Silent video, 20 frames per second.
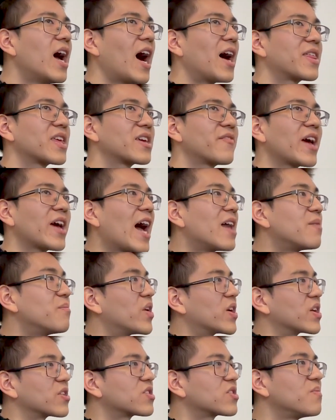I think if I add
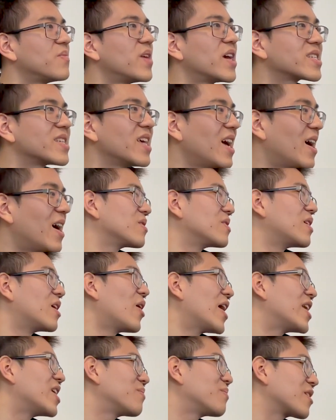money to the mix, then
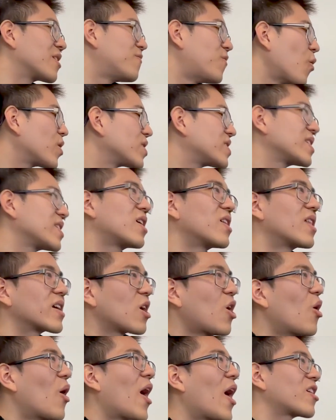I'll end up focusing on like,
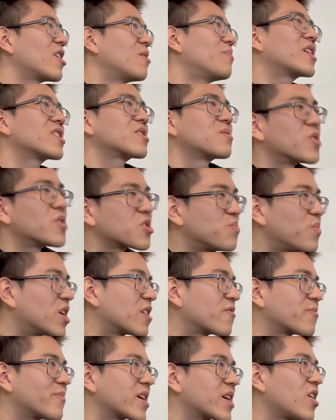oh, how can I make as much
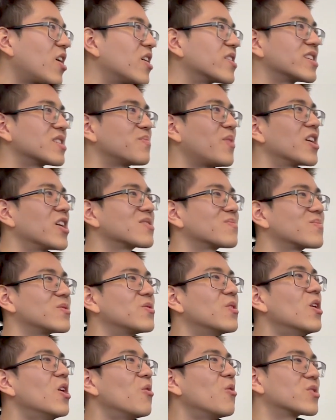money for my content as possible?